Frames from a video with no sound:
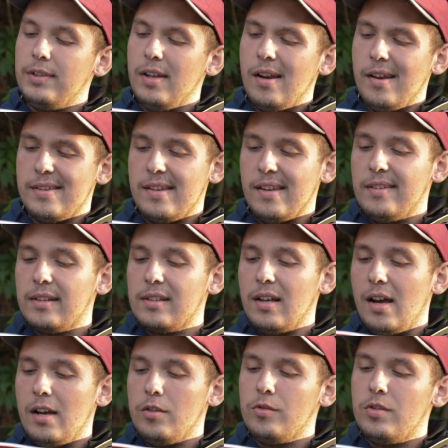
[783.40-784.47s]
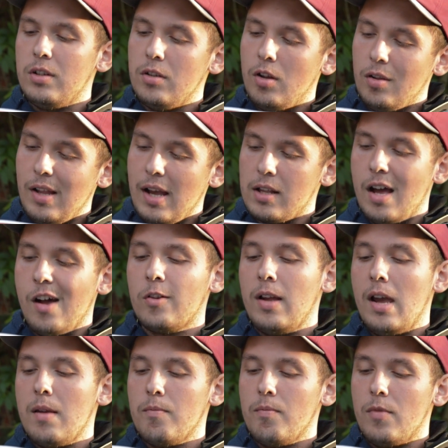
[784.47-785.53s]
dear," said the cat, "you did not like our
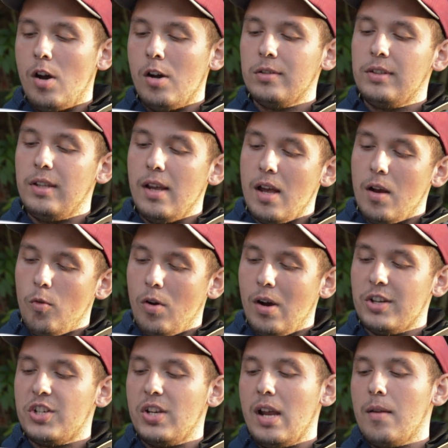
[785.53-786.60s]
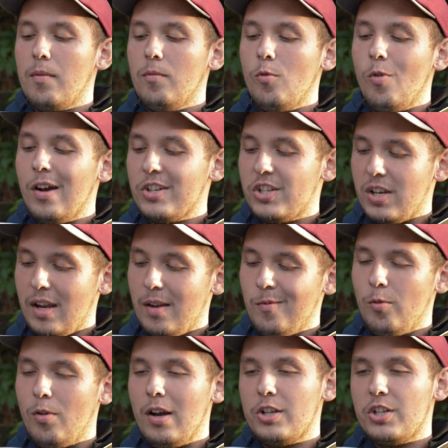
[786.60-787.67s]
game. Oh dear, what a shame, what a
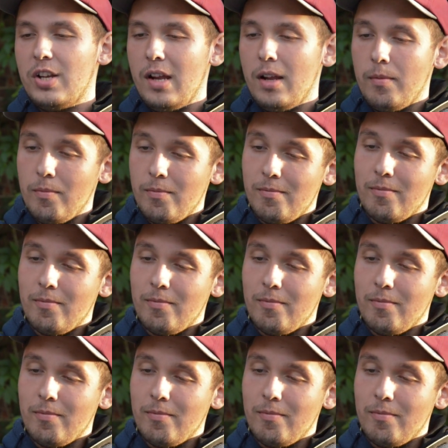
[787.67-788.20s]
shame, what a shame."